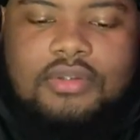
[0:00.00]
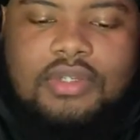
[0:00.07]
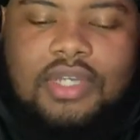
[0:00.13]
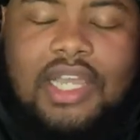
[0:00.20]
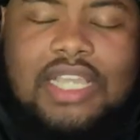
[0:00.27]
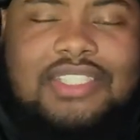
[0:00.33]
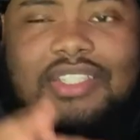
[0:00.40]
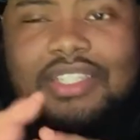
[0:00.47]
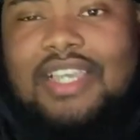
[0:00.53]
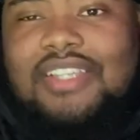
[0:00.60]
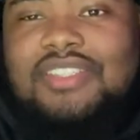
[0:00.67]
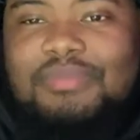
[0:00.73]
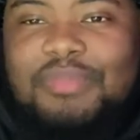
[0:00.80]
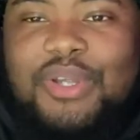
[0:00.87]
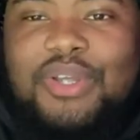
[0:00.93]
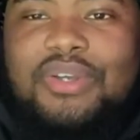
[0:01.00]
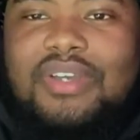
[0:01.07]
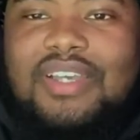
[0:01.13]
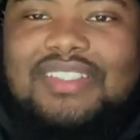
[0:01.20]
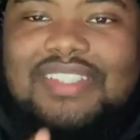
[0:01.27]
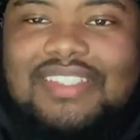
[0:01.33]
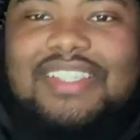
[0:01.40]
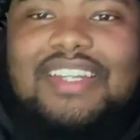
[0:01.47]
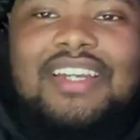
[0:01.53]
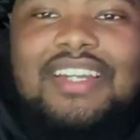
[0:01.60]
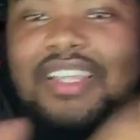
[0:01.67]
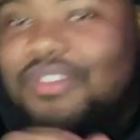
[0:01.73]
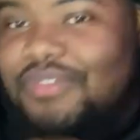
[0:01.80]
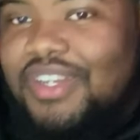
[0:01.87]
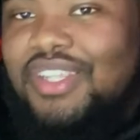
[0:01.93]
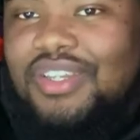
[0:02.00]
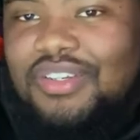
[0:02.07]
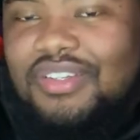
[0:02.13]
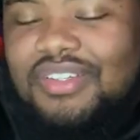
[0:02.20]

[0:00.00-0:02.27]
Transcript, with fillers: I'll see you guys tomorrow, as I said in another video,